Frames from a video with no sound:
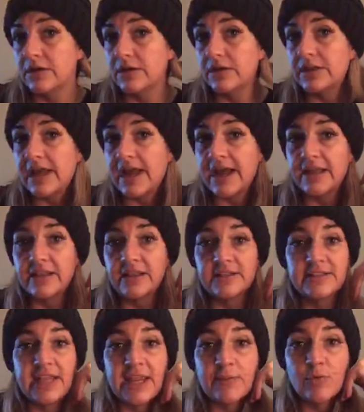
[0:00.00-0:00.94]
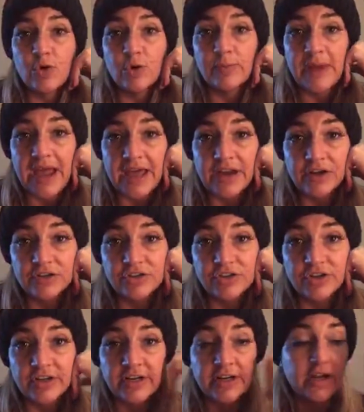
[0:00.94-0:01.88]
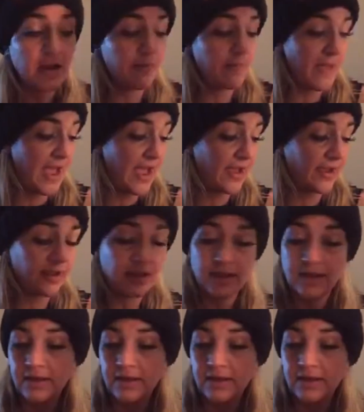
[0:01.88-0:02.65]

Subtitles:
that the same old patterns are going to come back.